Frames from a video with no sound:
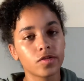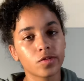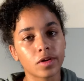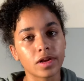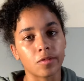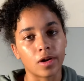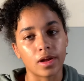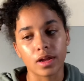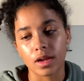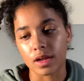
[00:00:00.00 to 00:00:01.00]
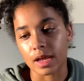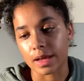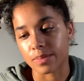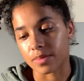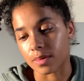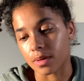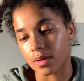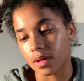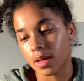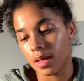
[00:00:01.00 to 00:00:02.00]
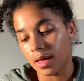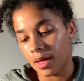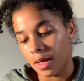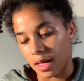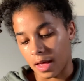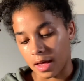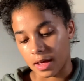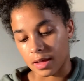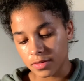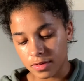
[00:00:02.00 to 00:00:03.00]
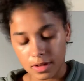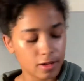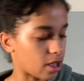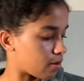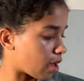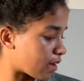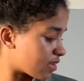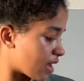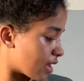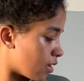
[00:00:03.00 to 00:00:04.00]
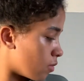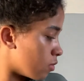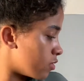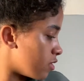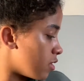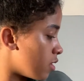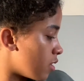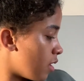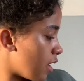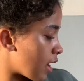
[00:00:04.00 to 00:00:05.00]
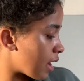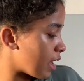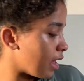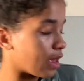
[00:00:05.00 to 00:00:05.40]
21 in April, and usually as I get older, I